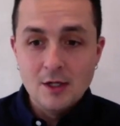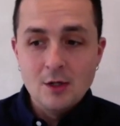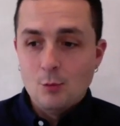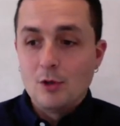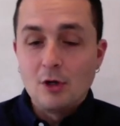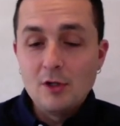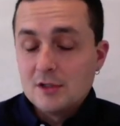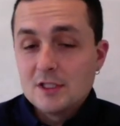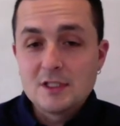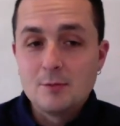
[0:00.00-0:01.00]
we're all
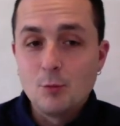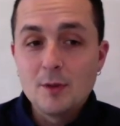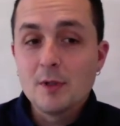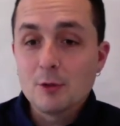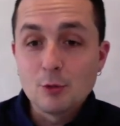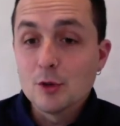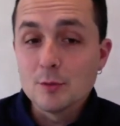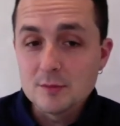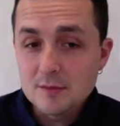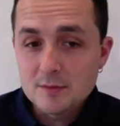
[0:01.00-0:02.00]
just in one big
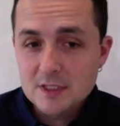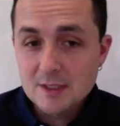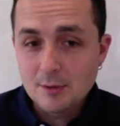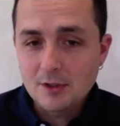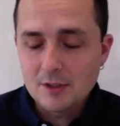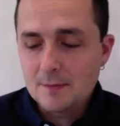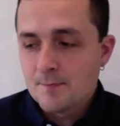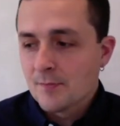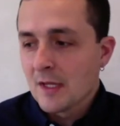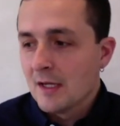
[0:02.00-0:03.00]
room typically,
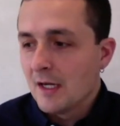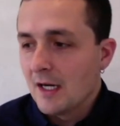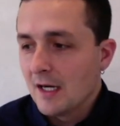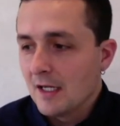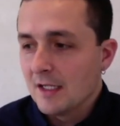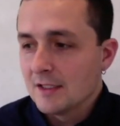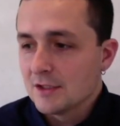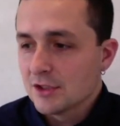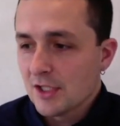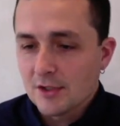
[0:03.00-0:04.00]
and
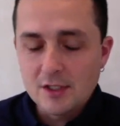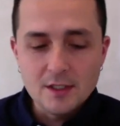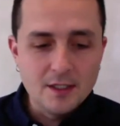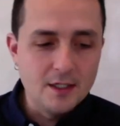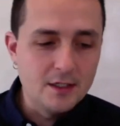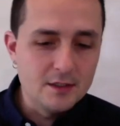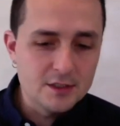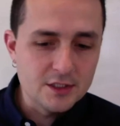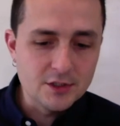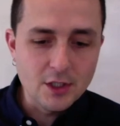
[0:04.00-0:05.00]
sharing
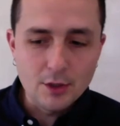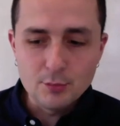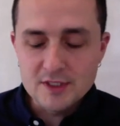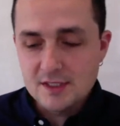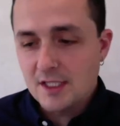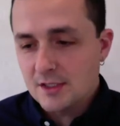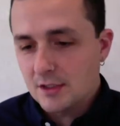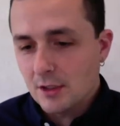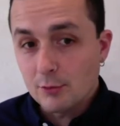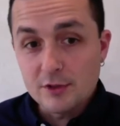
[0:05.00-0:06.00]
our presentation,
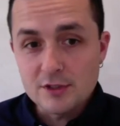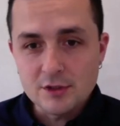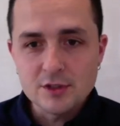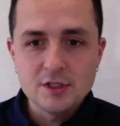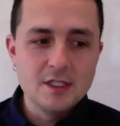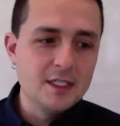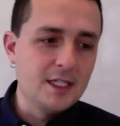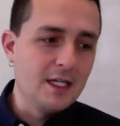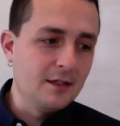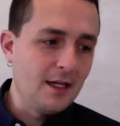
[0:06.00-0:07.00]
our research, and
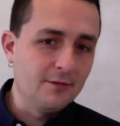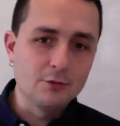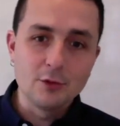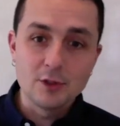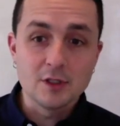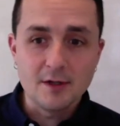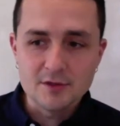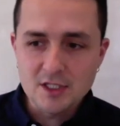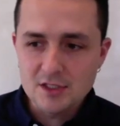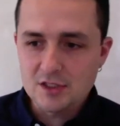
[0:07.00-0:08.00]
then having really good
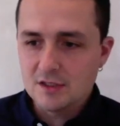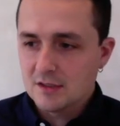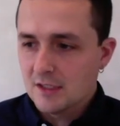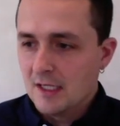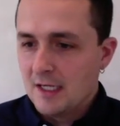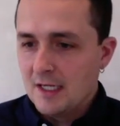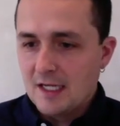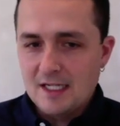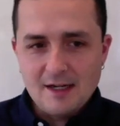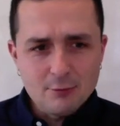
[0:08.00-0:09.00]
conversations.
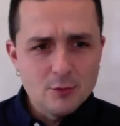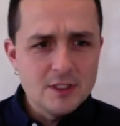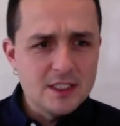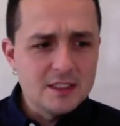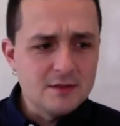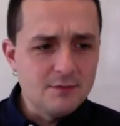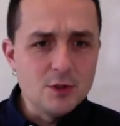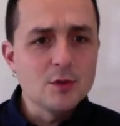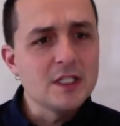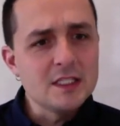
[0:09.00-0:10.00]
And everyone is
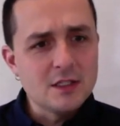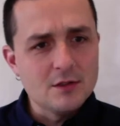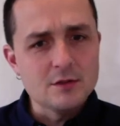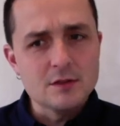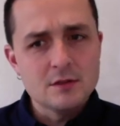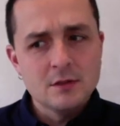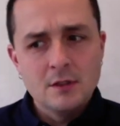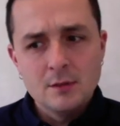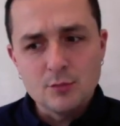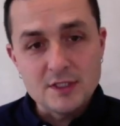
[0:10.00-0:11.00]
viewing each other's
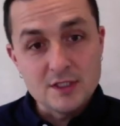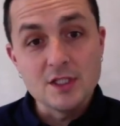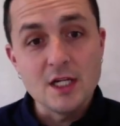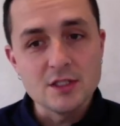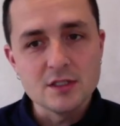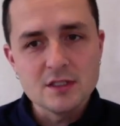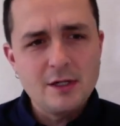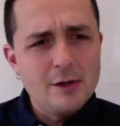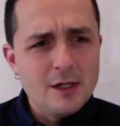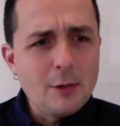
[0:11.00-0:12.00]
presentations.
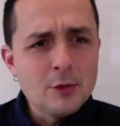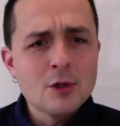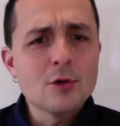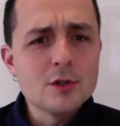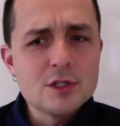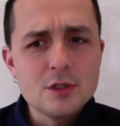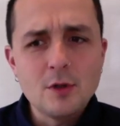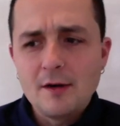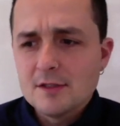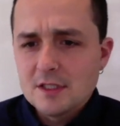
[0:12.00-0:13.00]
And I would encourage you,
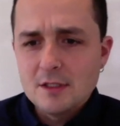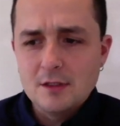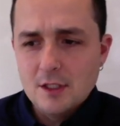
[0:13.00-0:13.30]
obviously,